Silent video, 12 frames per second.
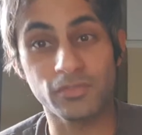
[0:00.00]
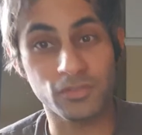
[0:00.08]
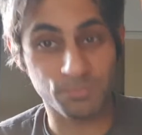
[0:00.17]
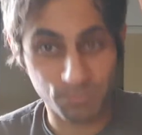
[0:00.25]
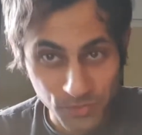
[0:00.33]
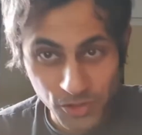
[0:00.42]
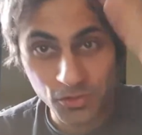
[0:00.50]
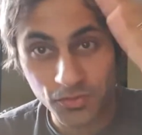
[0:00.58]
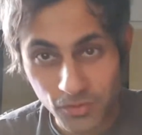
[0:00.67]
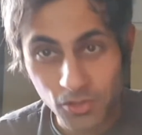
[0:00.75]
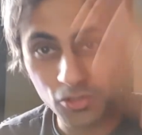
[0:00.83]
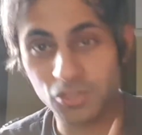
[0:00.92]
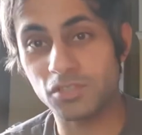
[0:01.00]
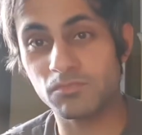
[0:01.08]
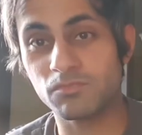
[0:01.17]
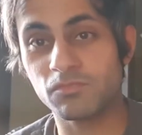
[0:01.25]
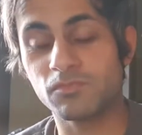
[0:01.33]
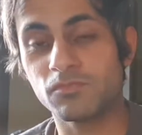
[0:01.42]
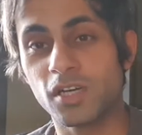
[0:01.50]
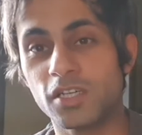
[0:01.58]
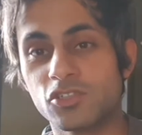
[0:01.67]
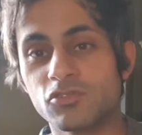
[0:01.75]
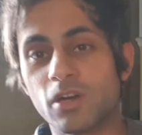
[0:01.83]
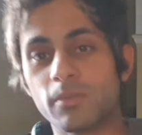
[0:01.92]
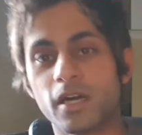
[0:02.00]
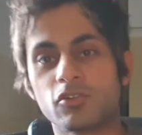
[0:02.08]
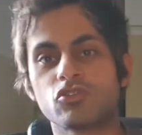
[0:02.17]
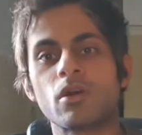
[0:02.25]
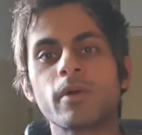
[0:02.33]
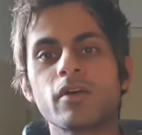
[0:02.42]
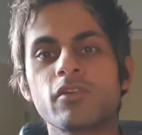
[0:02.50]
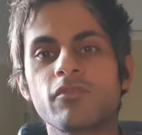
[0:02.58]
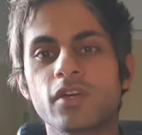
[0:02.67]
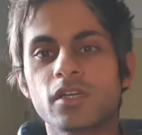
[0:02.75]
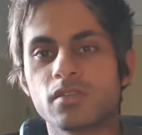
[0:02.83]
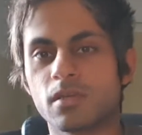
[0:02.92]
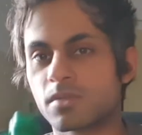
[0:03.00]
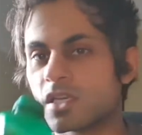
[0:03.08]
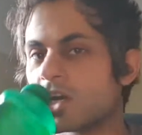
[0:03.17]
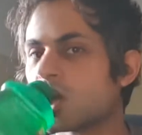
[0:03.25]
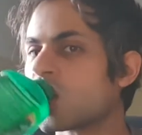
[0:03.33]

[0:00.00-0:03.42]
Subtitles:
to use force and like scrub it out with your fingertips though.